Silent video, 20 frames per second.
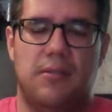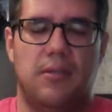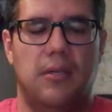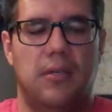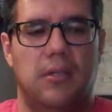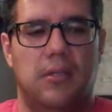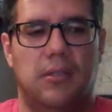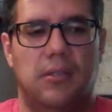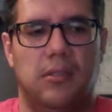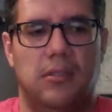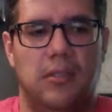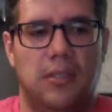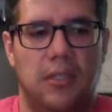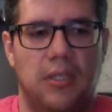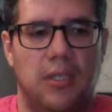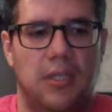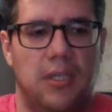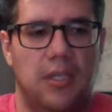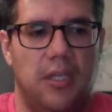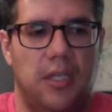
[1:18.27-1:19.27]

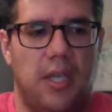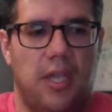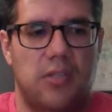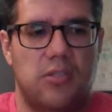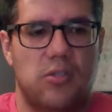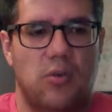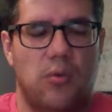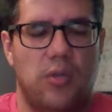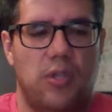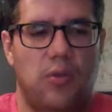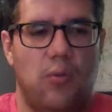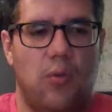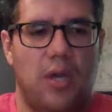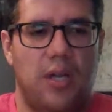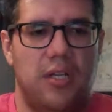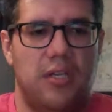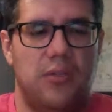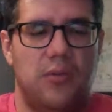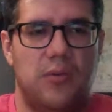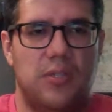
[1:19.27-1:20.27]
And so what you
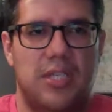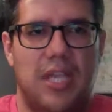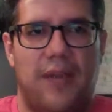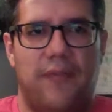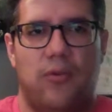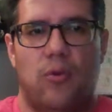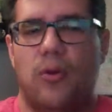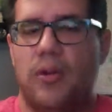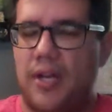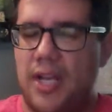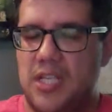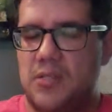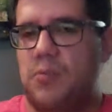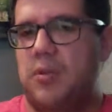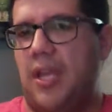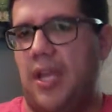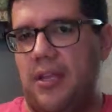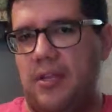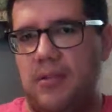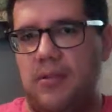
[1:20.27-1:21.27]
want to do is have an organized
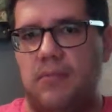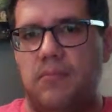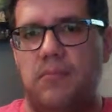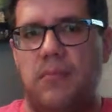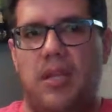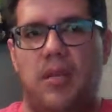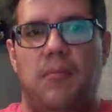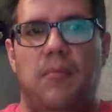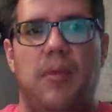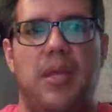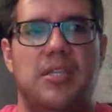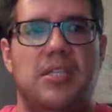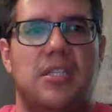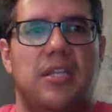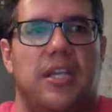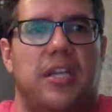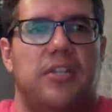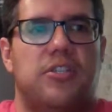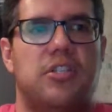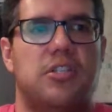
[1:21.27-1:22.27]
plan. And
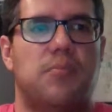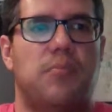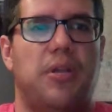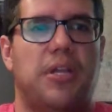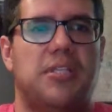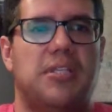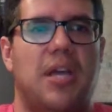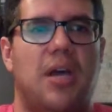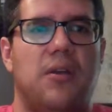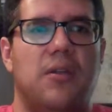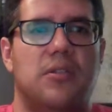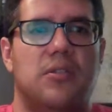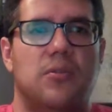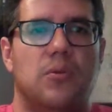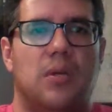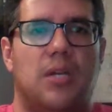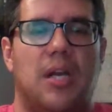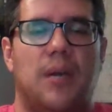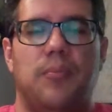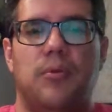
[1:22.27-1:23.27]
basically it just breaks down
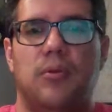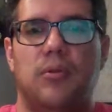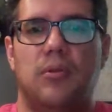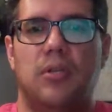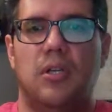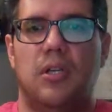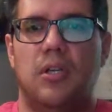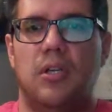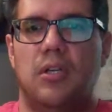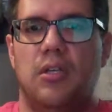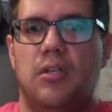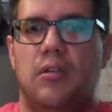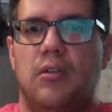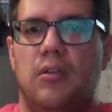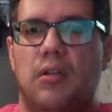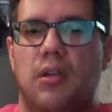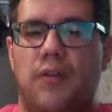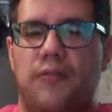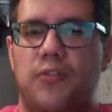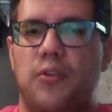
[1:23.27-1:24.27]
into
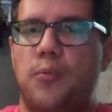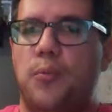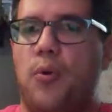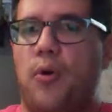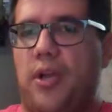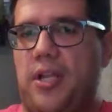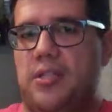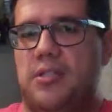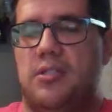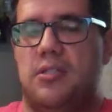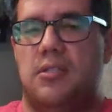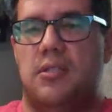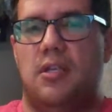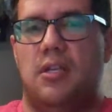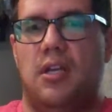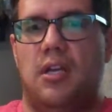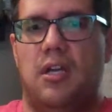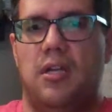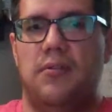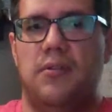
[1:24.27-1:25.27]
a few points.
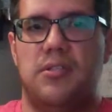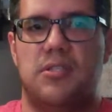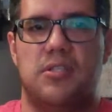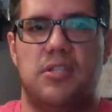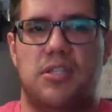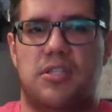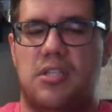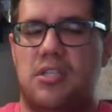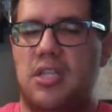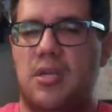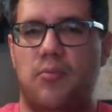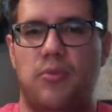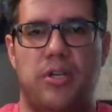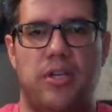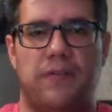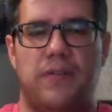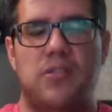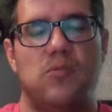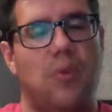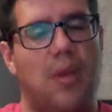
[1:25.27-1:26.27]
And this is just a
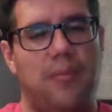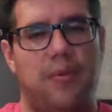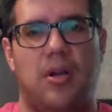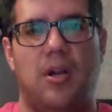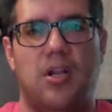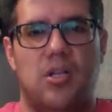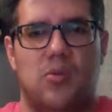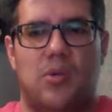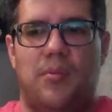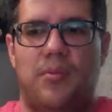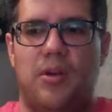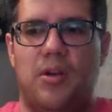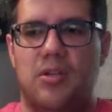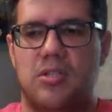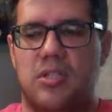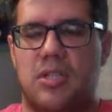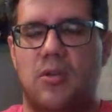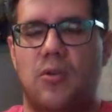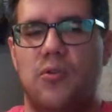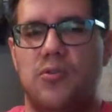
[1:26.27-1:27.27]
summary of his webinars.
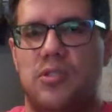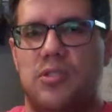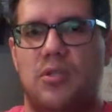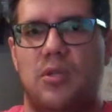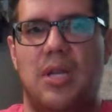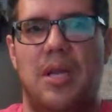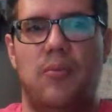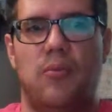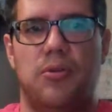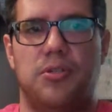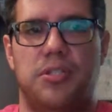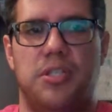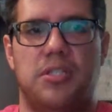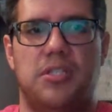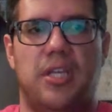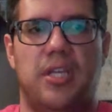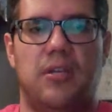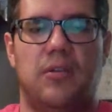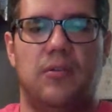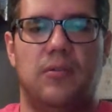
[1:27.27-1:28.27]
Webinars goes into a lot more
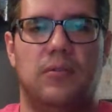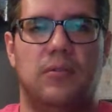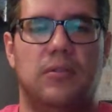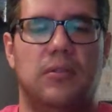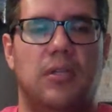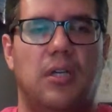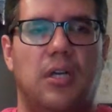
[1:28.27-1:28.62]
detail.